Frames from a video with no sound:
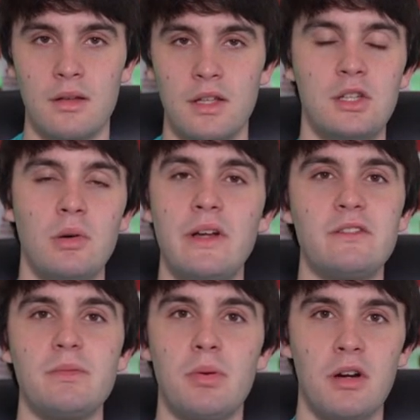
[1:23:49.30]
You don't have
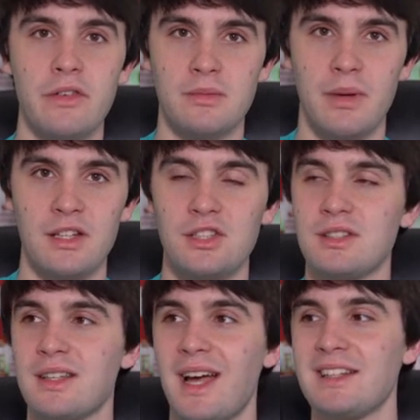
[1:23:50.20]
to be perfect, man. You
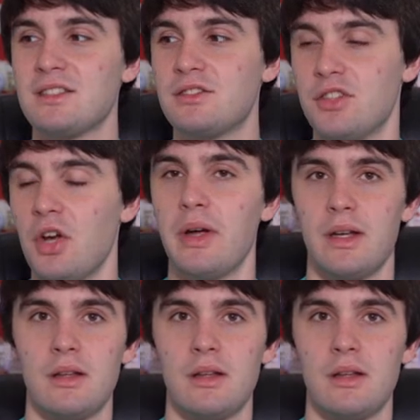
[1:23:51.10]
just got to do it.